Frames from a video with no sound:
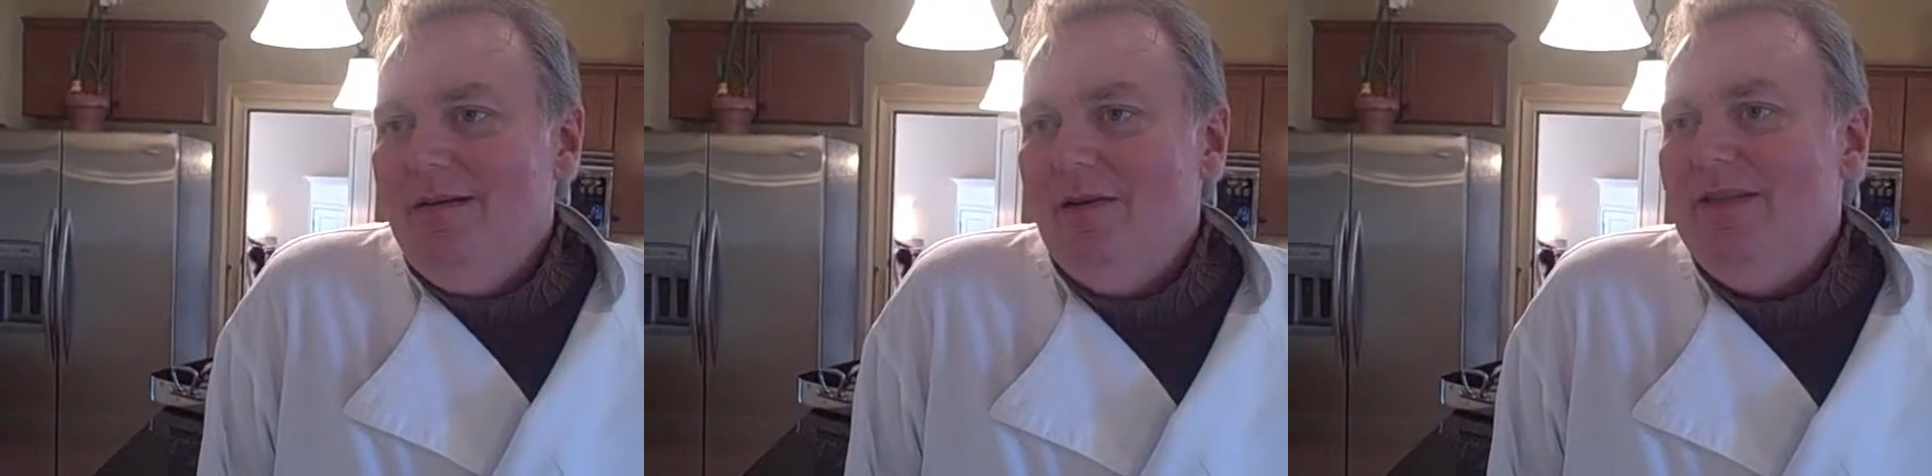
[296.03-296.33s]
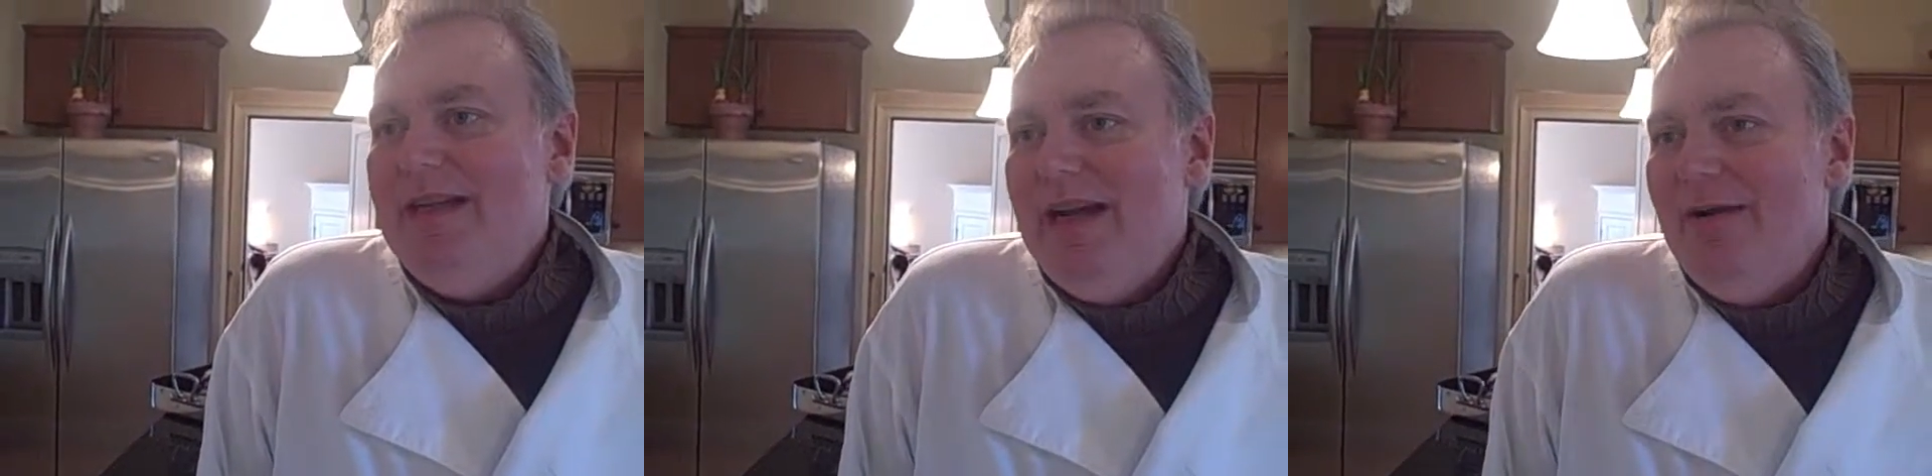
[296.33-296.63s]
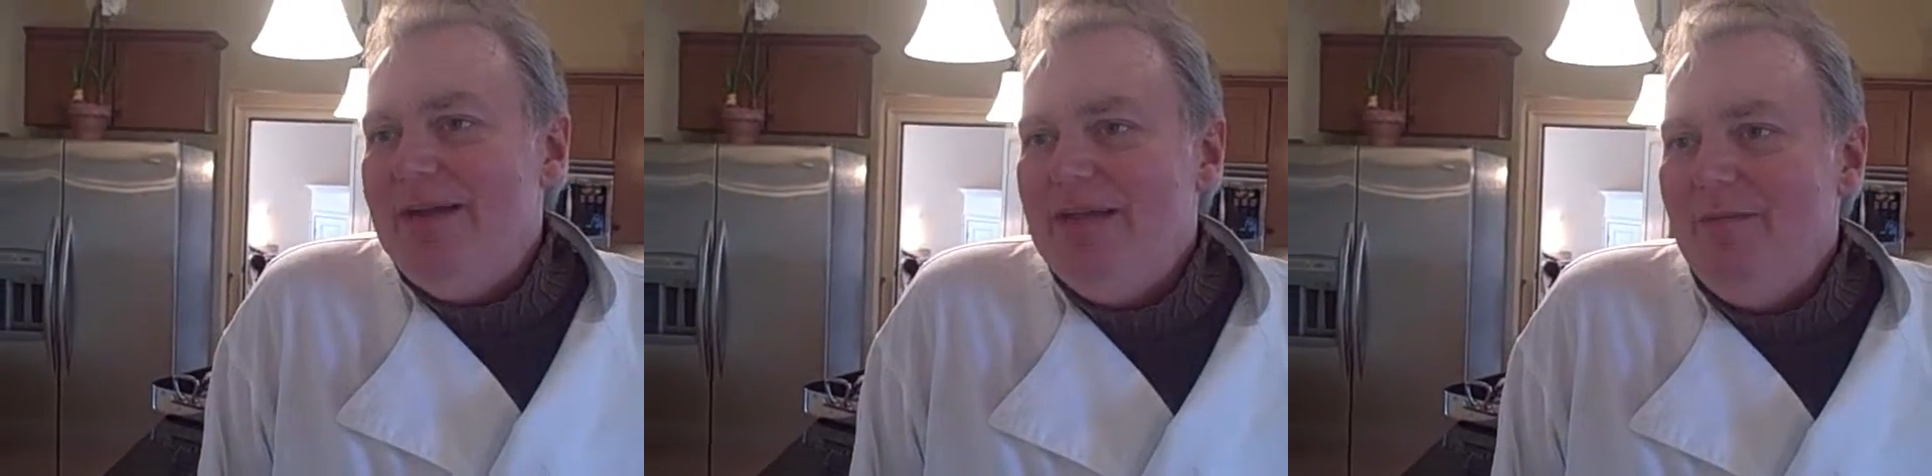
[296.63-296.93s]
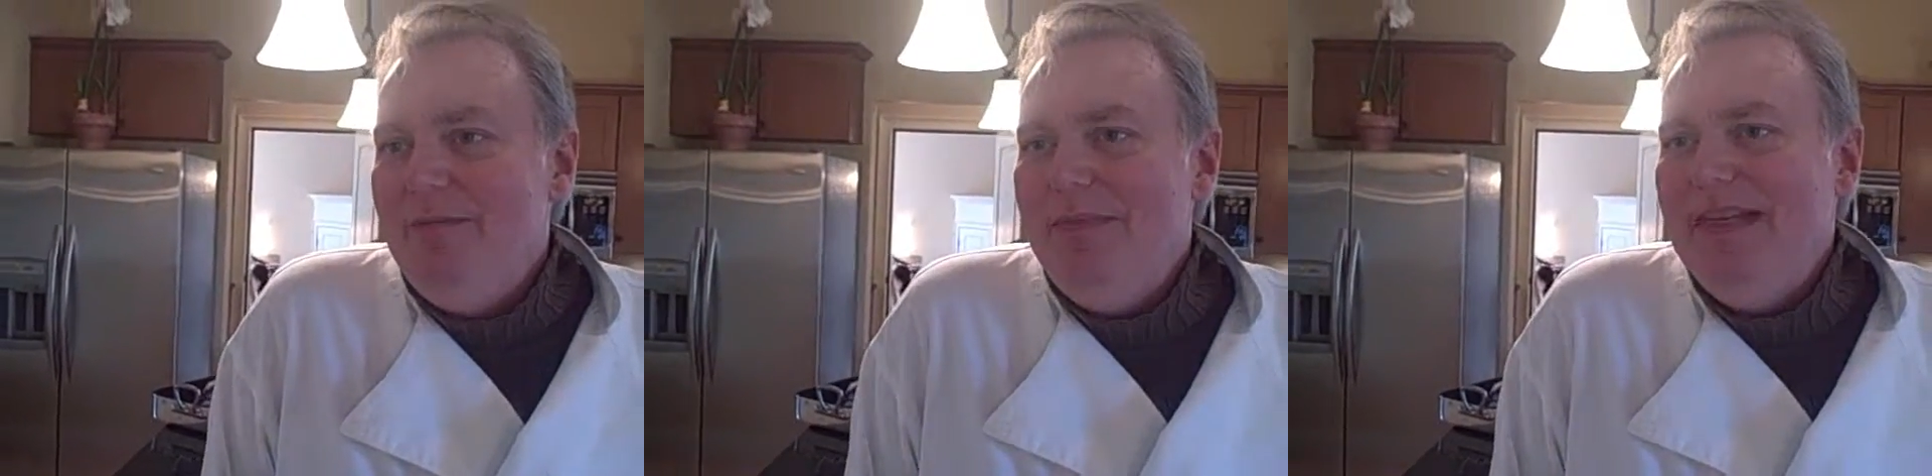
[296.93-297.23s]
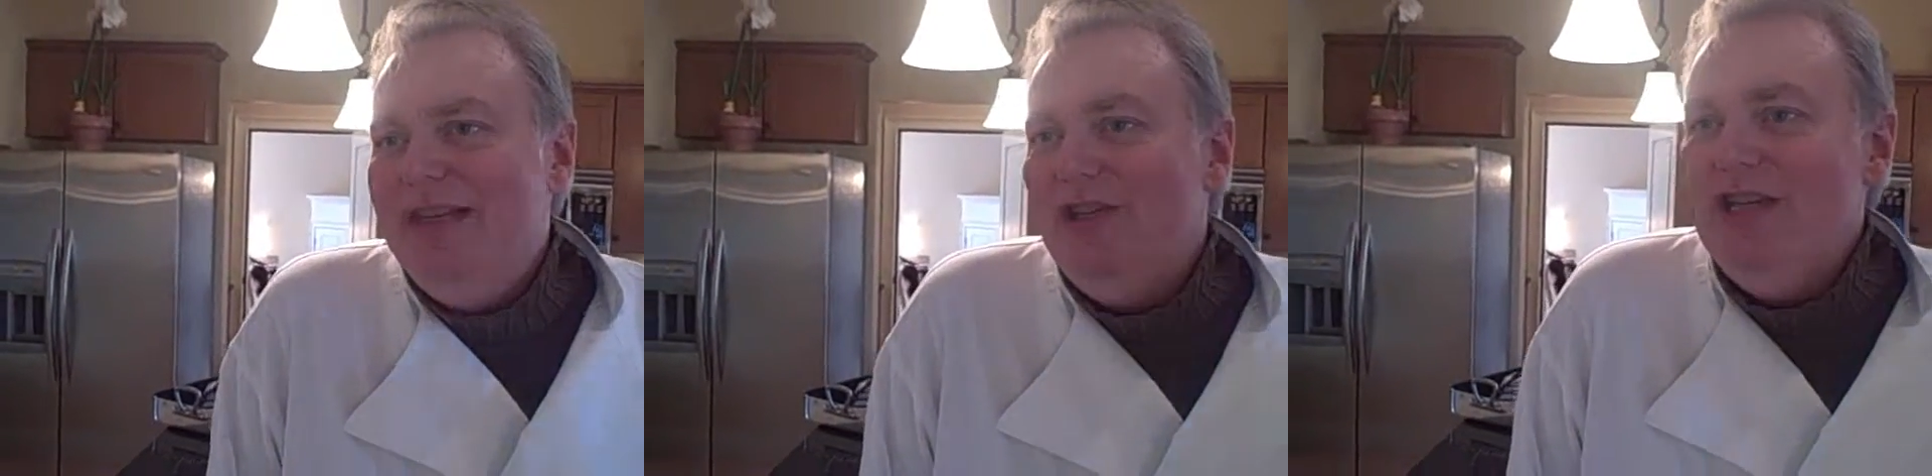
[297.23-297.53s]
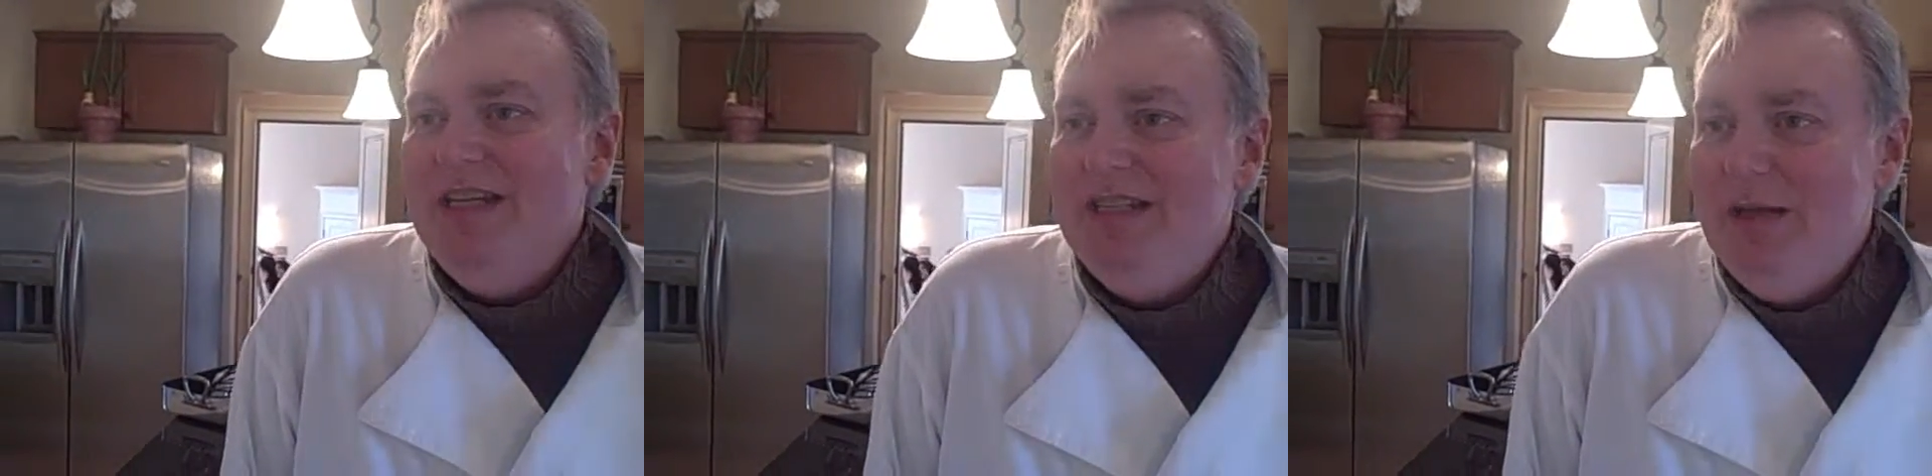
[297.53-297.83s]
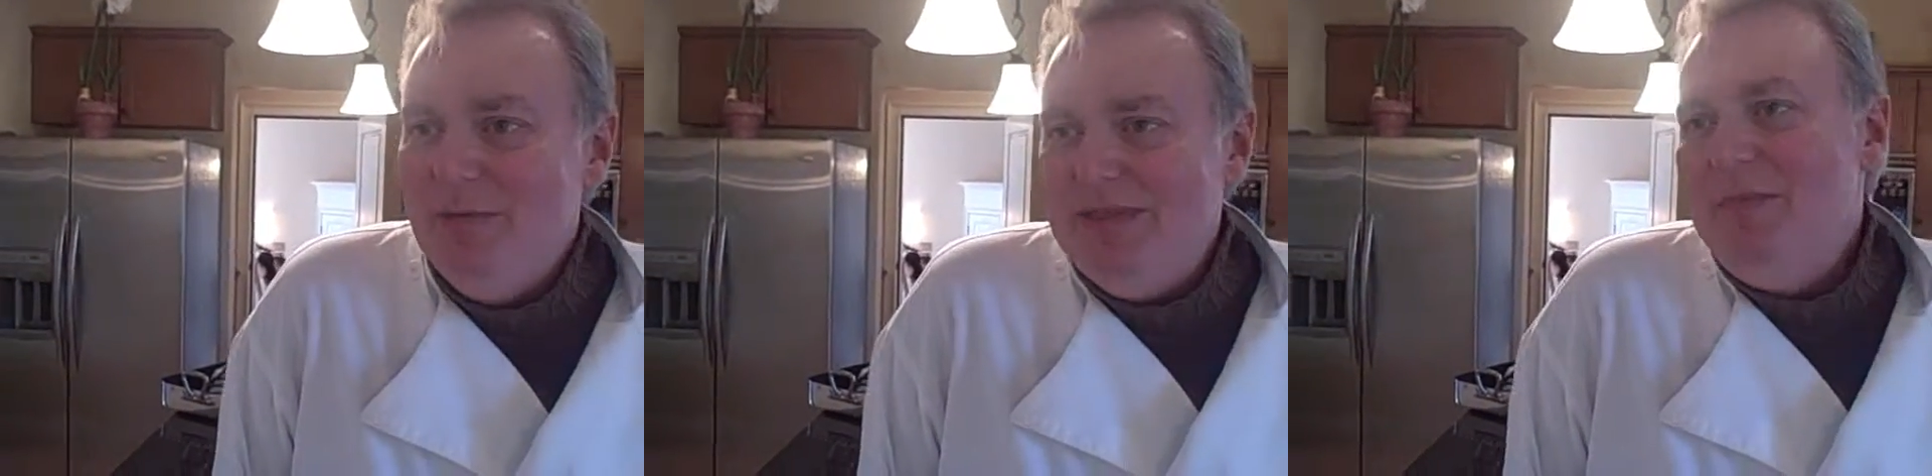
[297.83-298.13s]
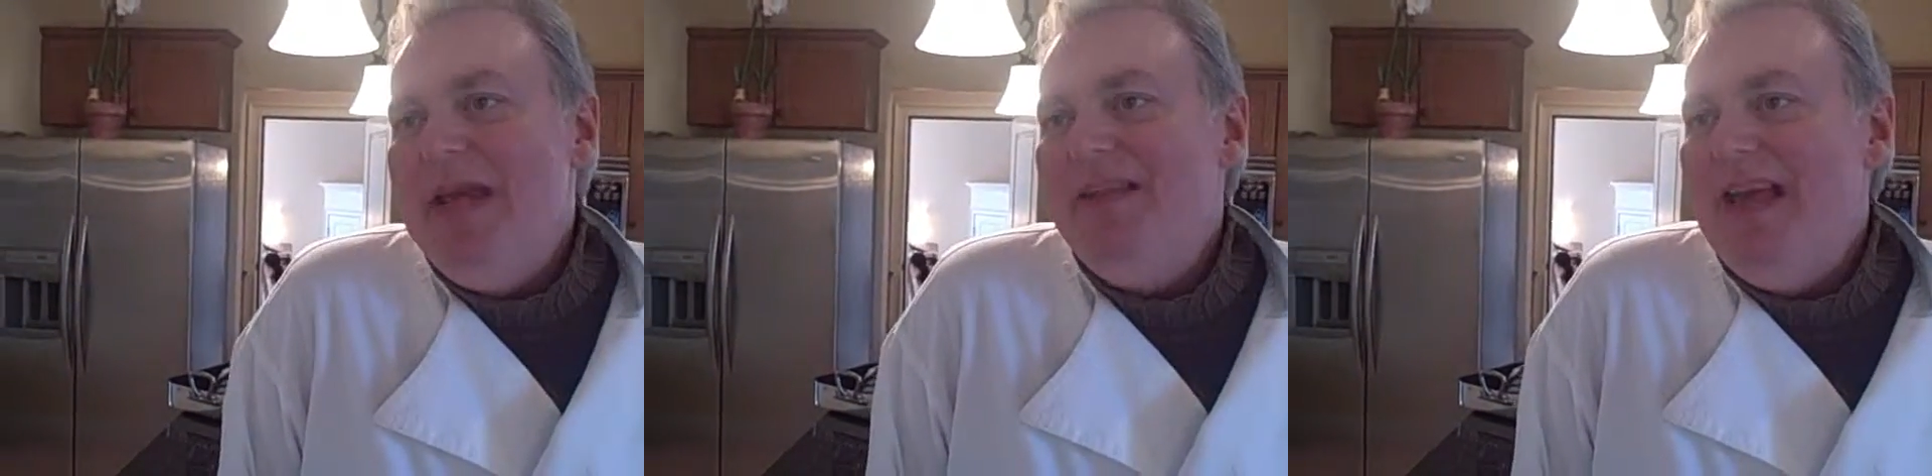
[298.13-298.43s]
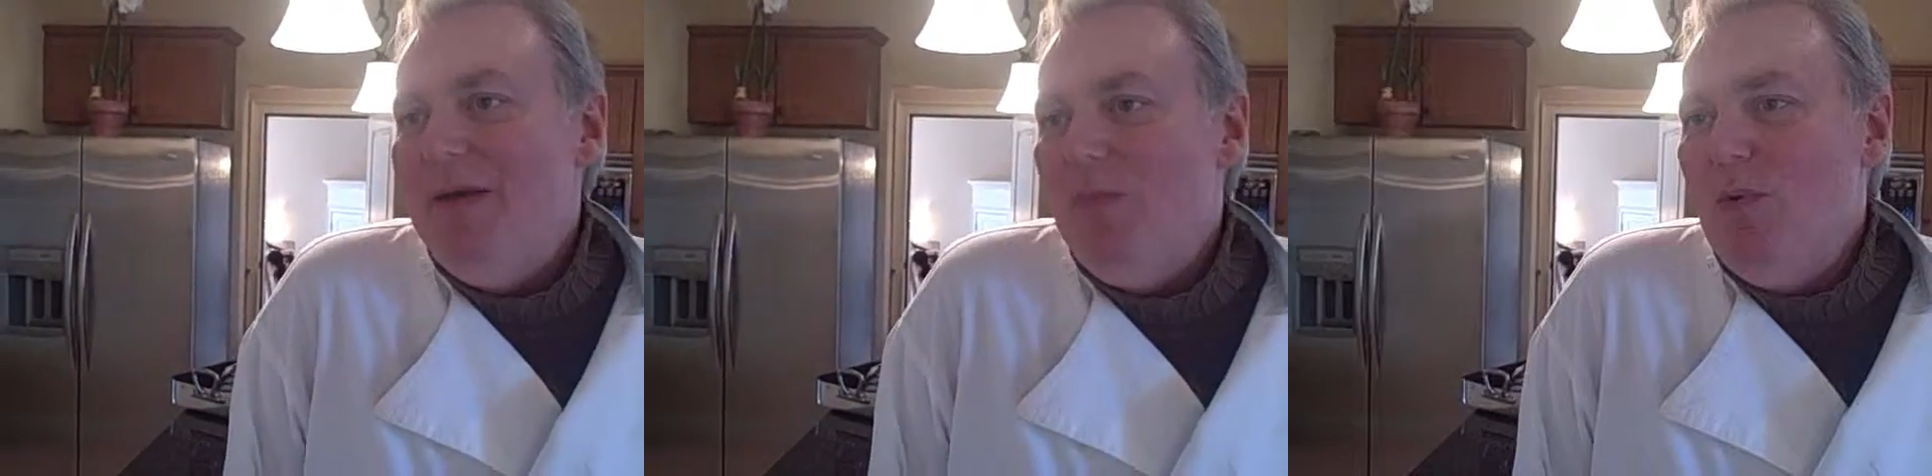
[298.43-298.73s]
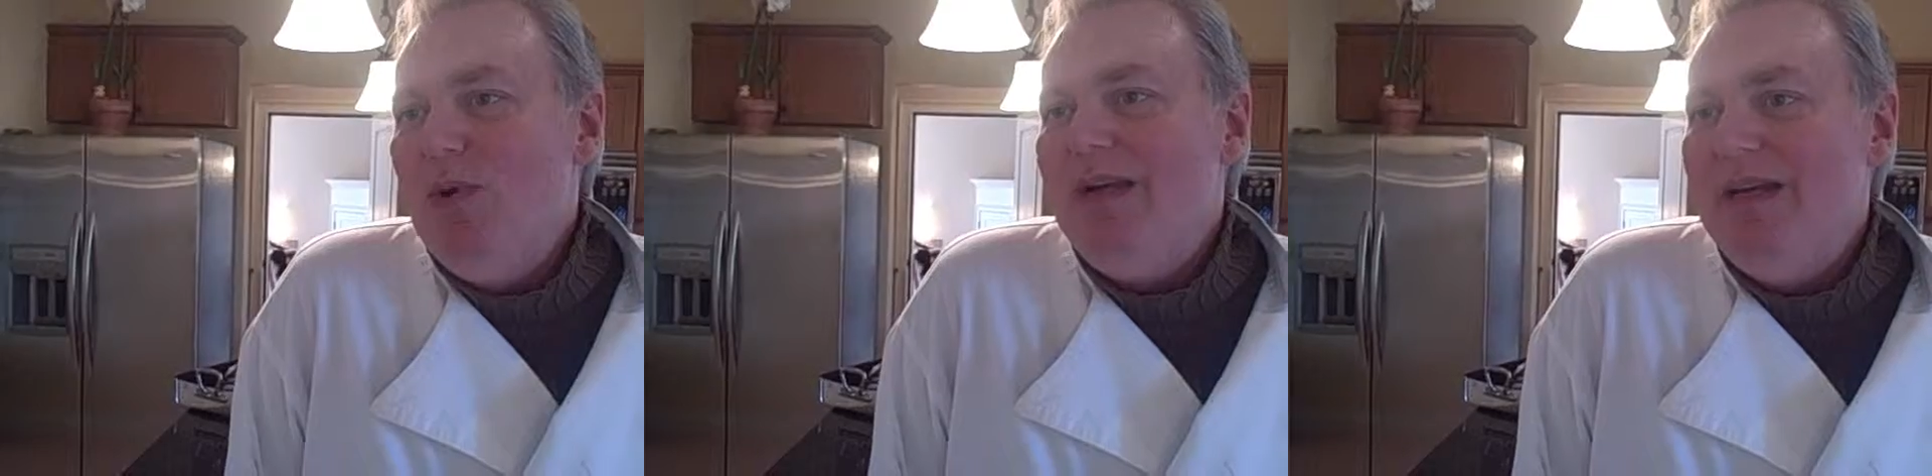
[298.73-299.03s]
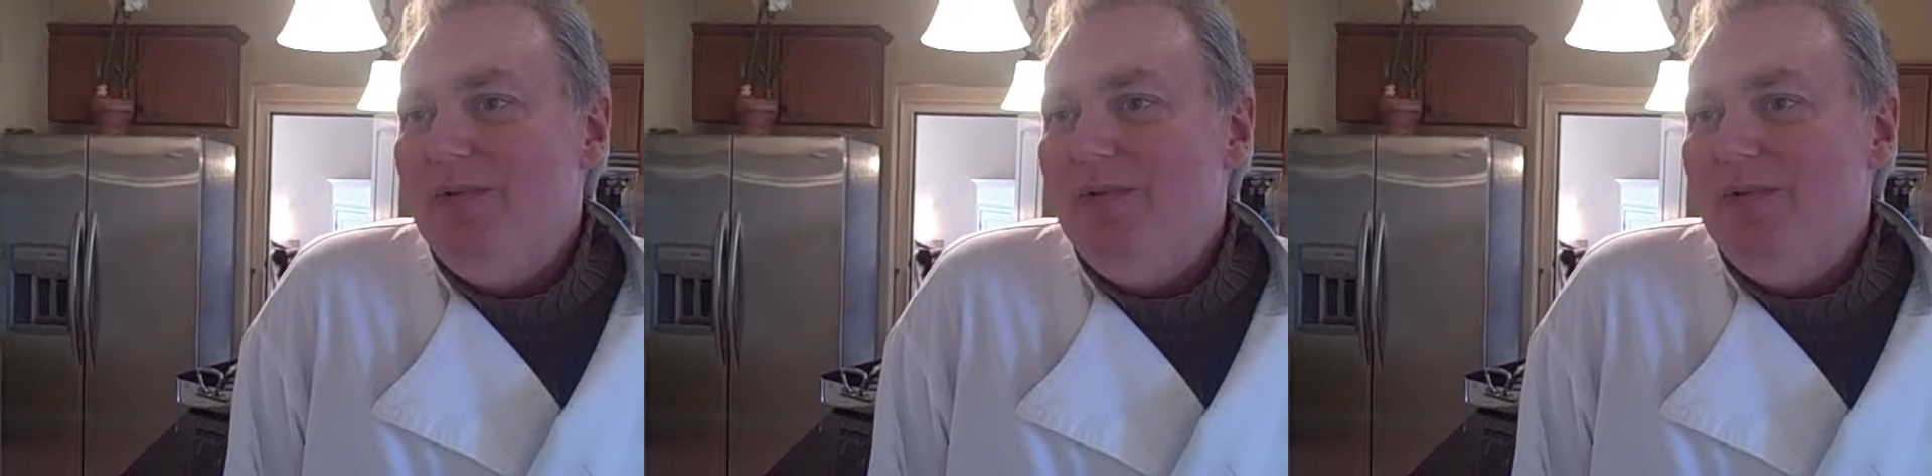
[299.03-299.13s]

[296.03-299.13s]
go to dairies and get the cheese that was made that morning,